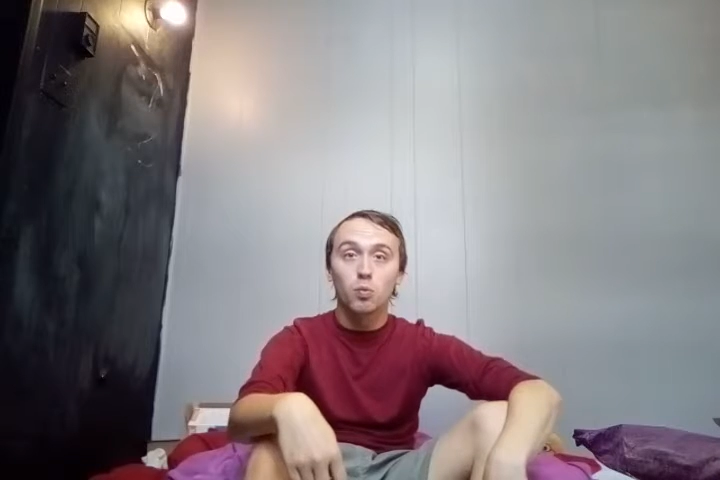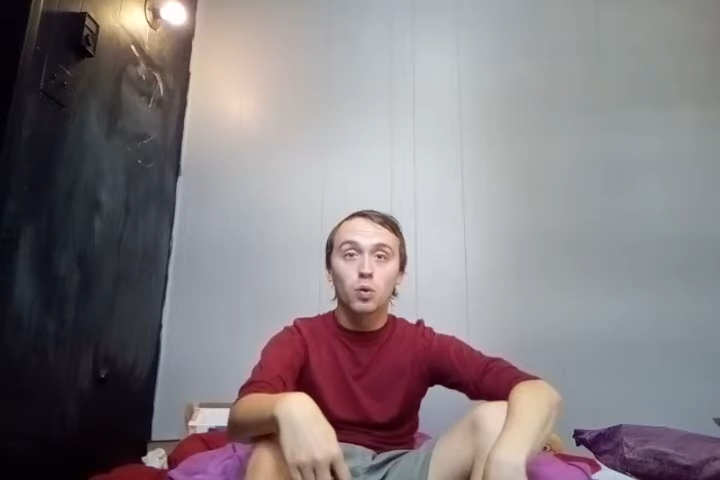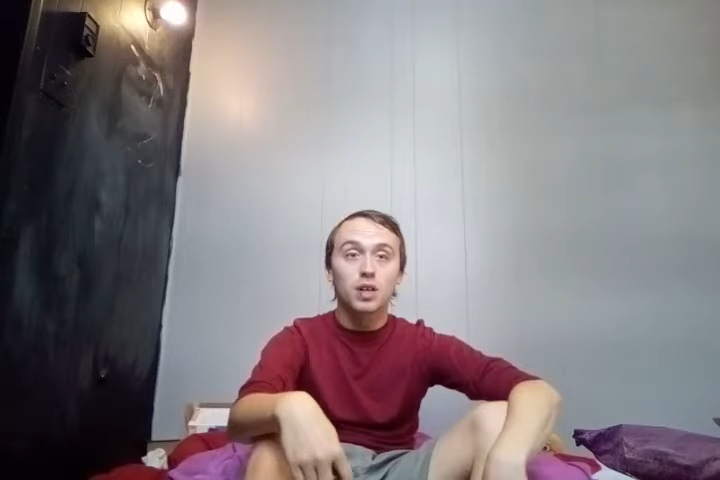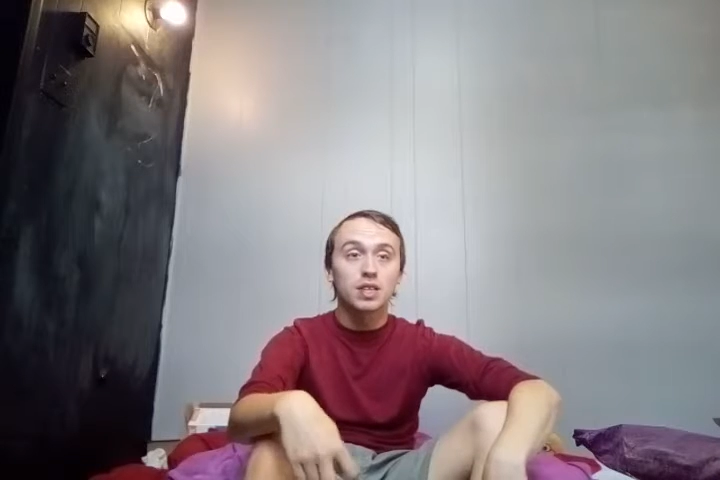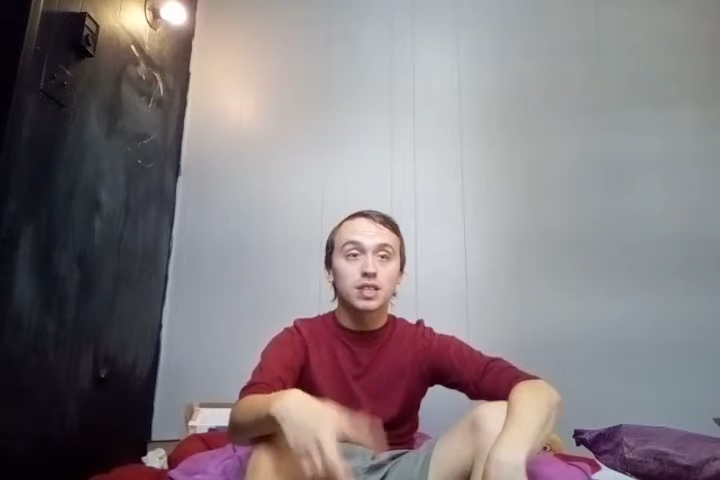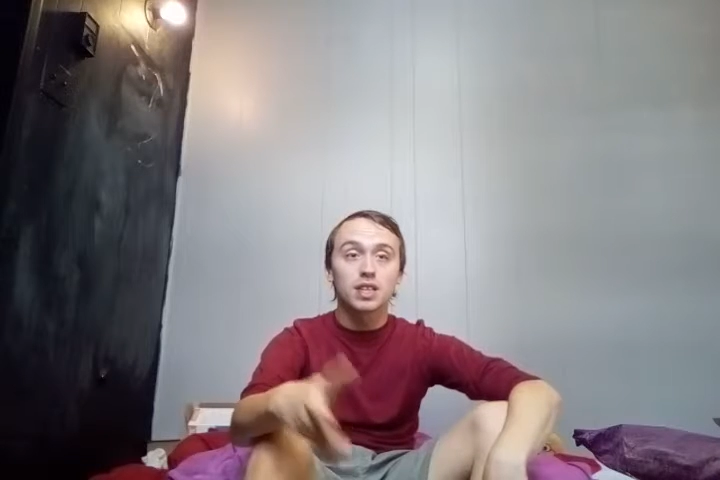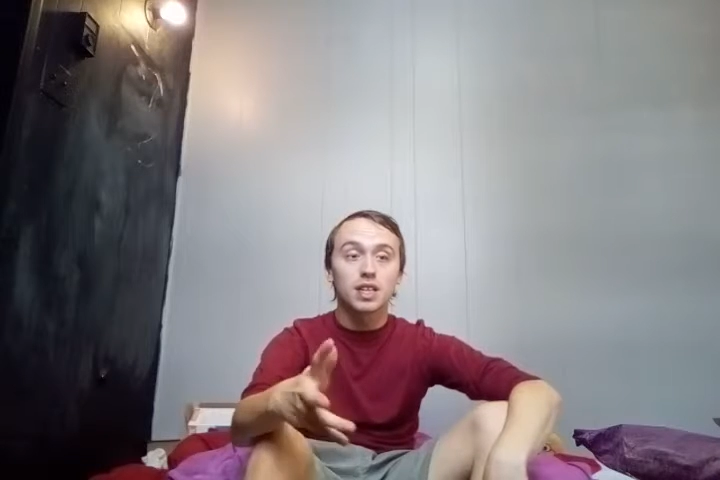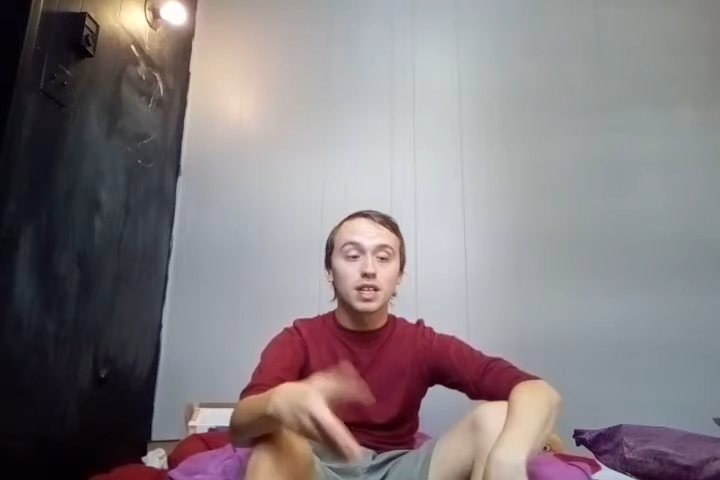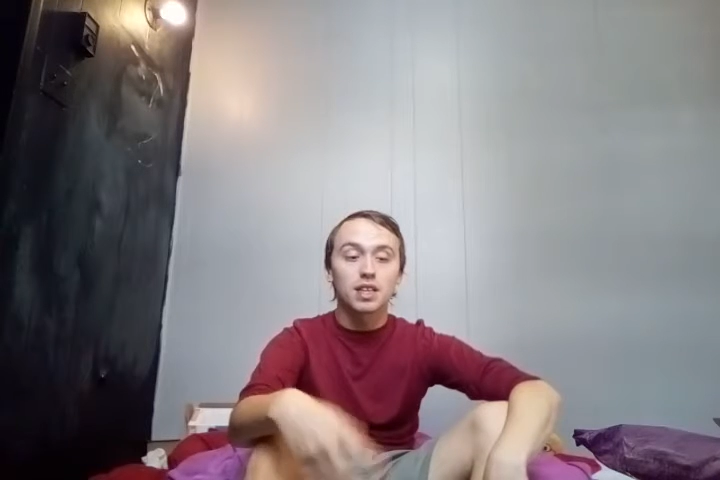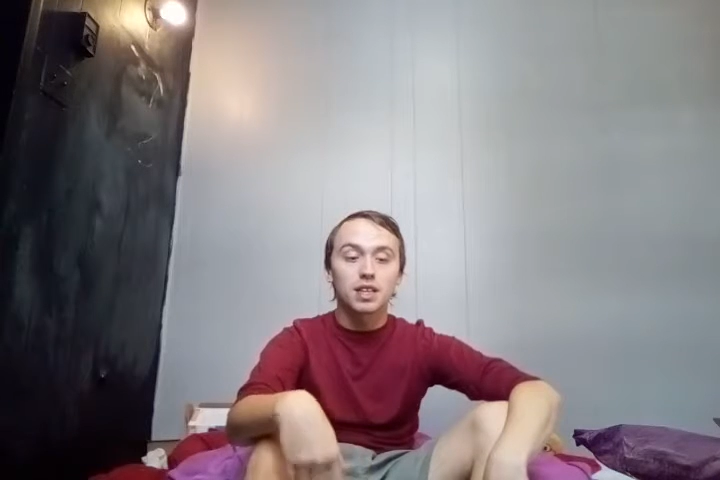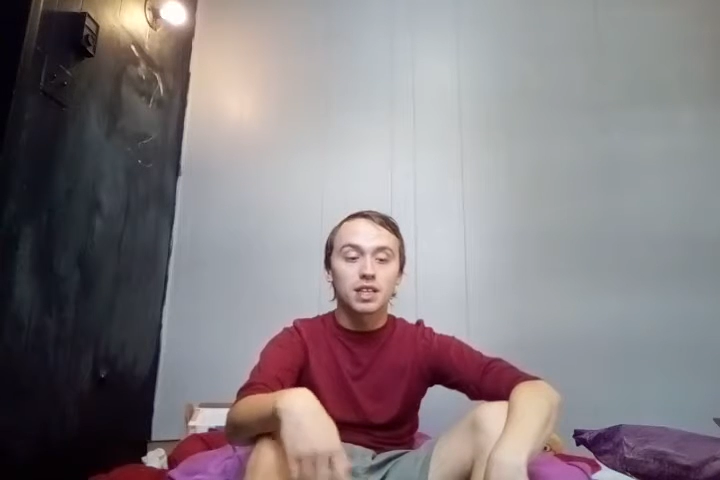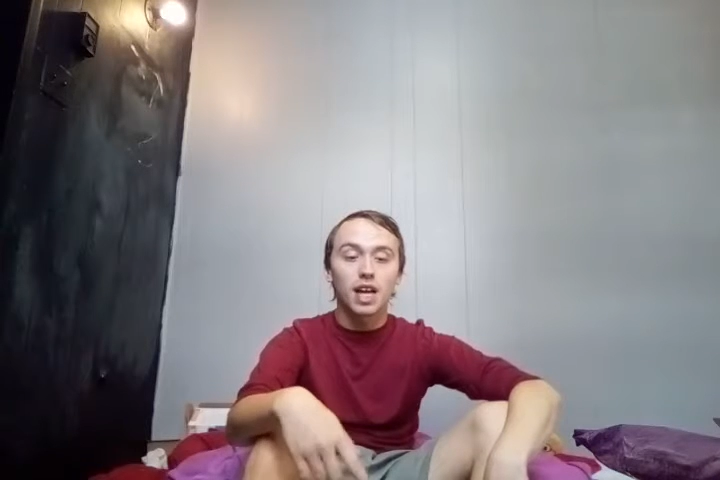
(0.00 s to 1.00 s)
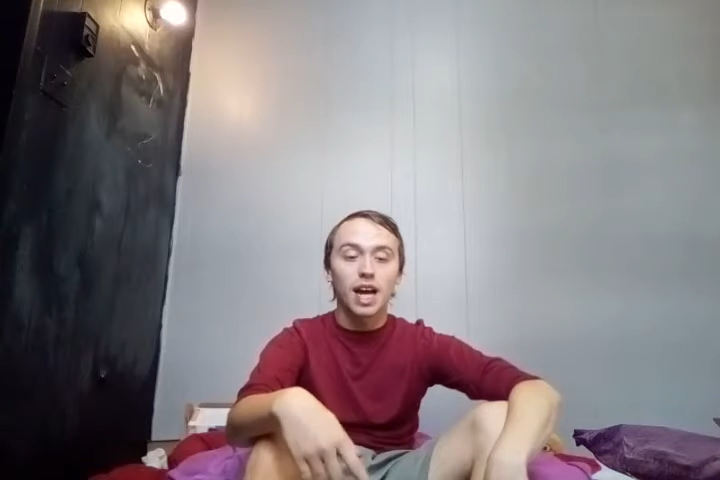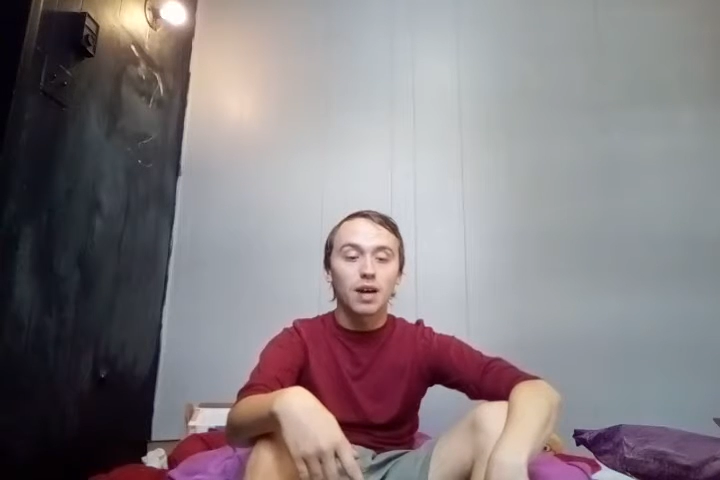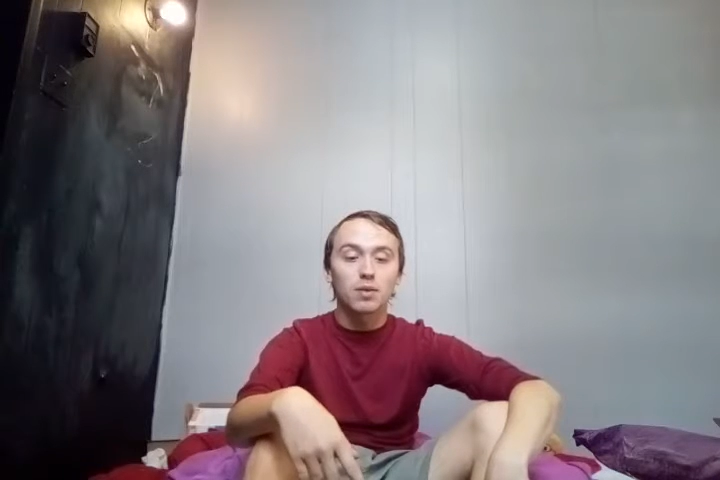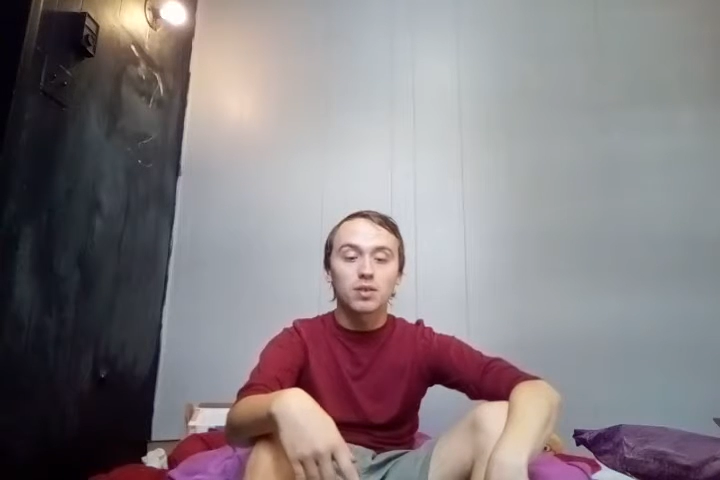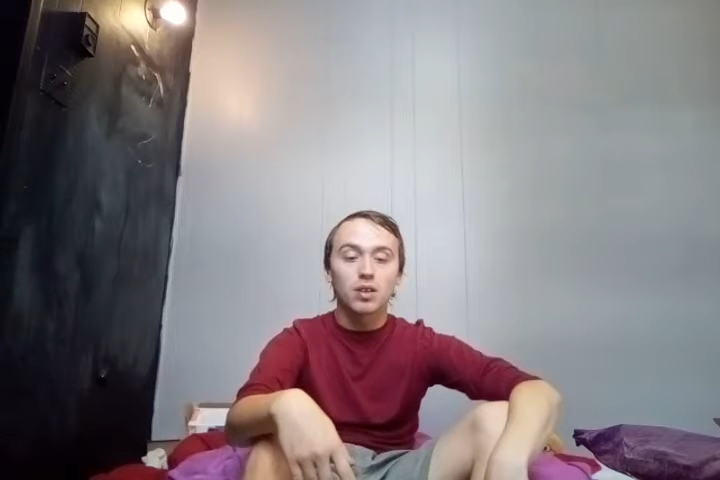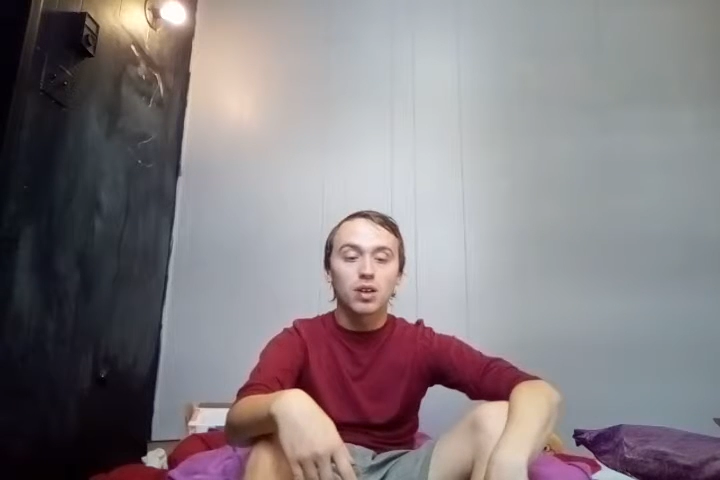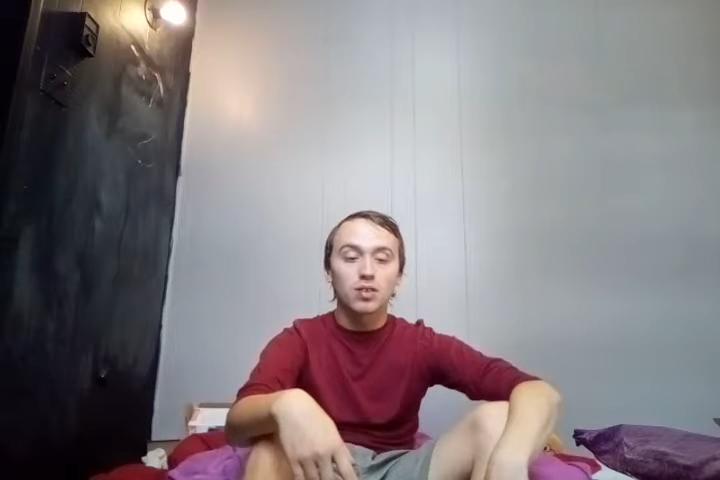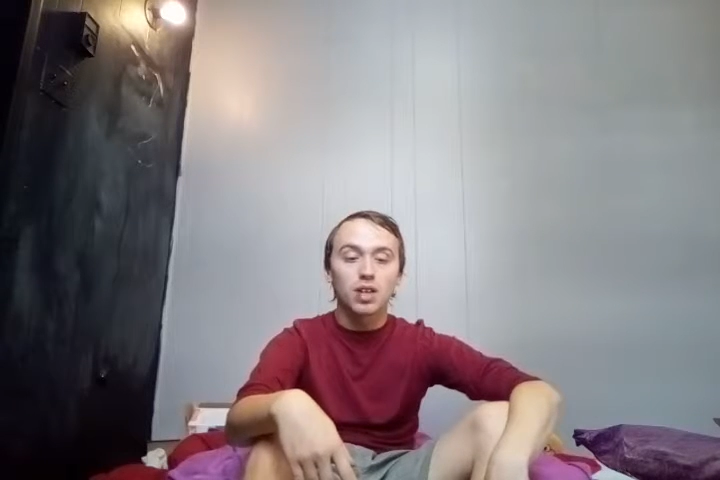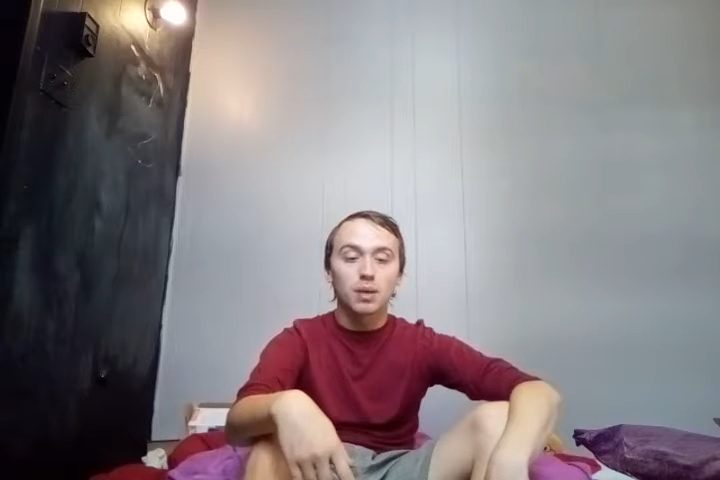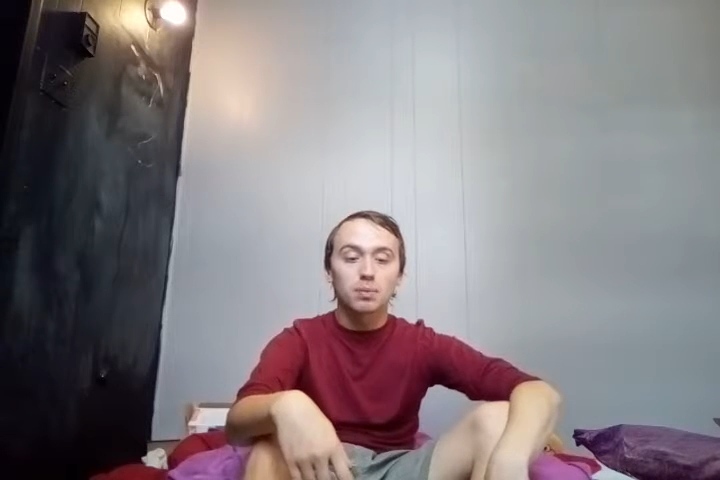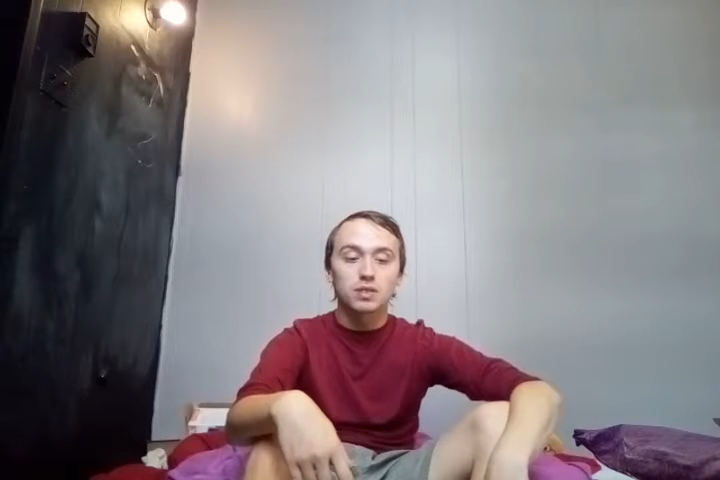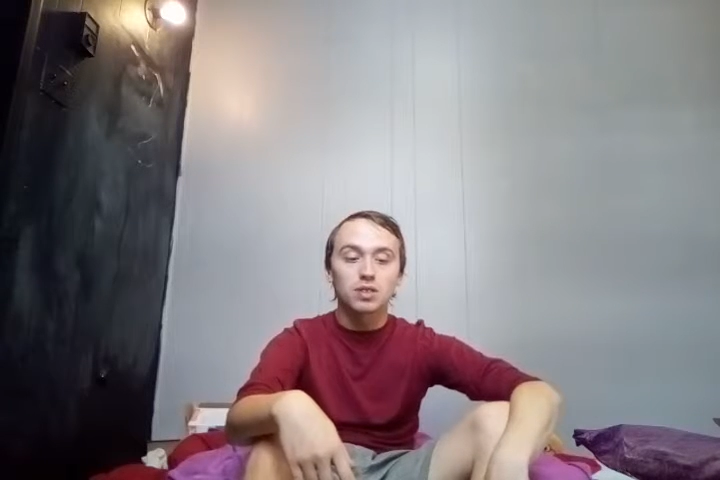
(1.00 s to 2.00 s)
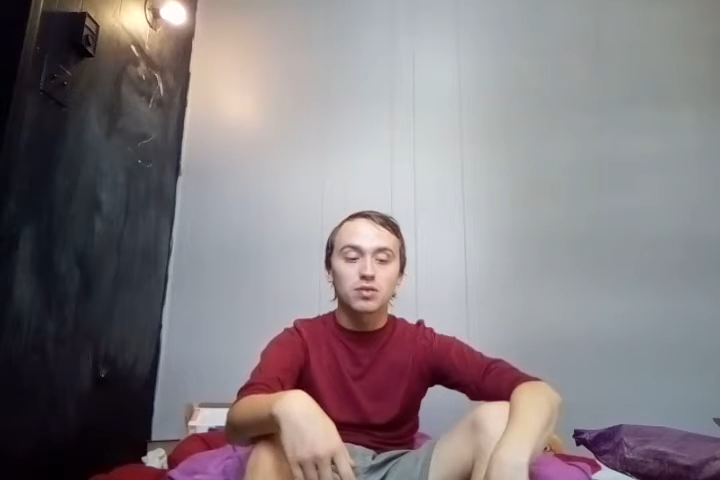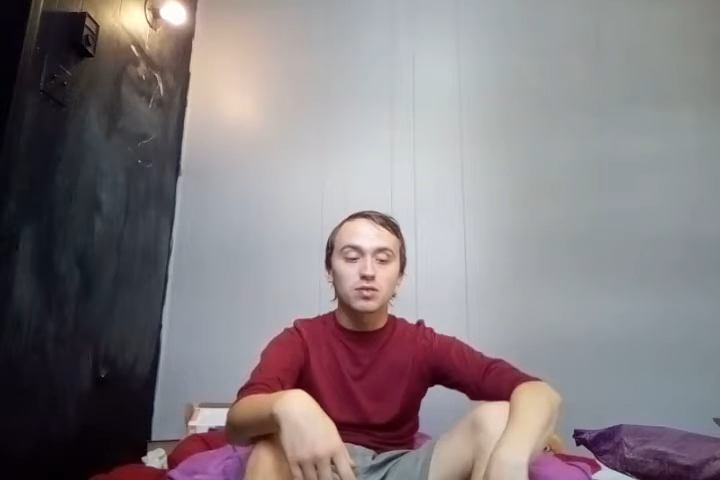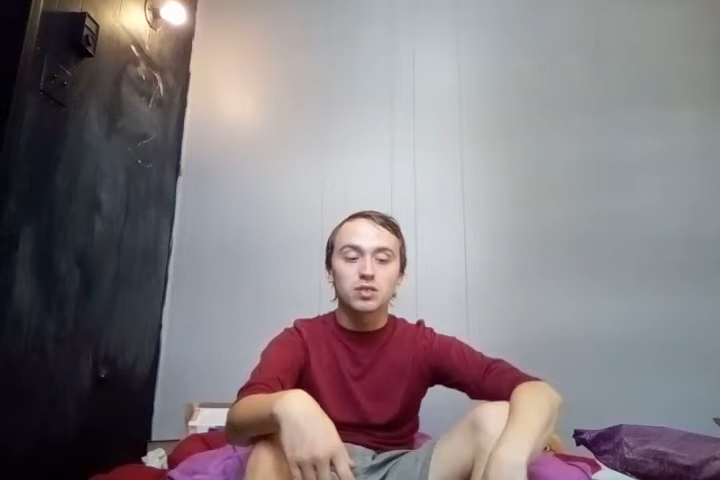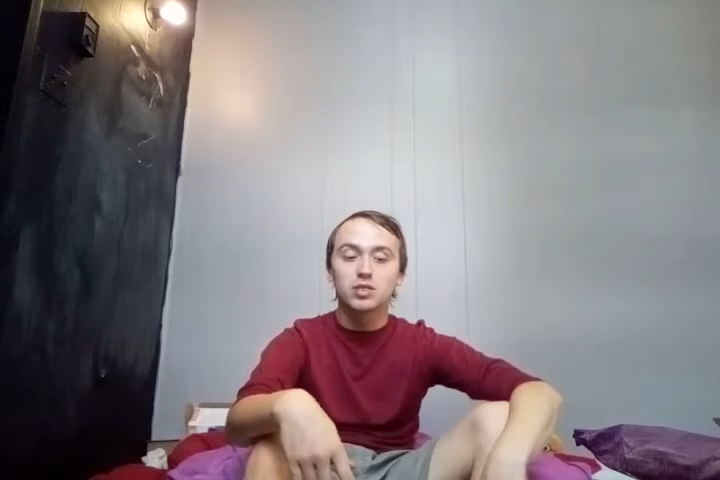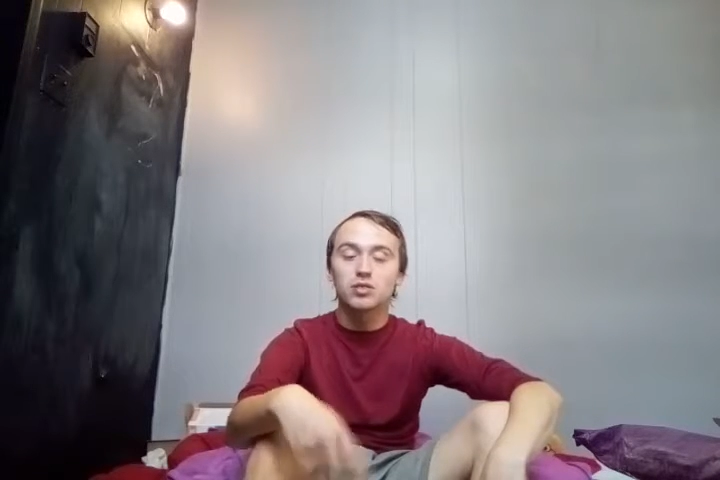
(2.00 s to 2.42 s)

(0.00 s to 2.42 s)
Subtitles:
1 hour-long episode.